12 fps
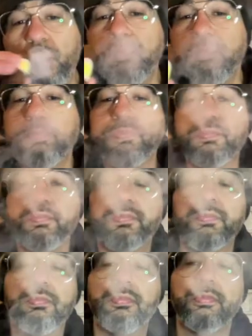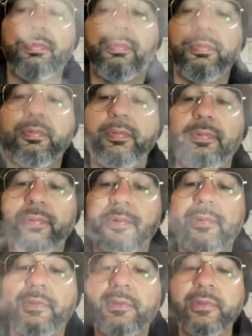cigar, guys. Really,
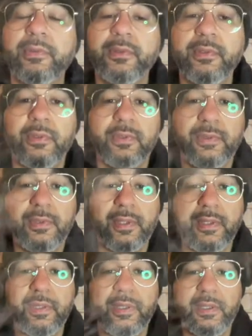highly recommend it.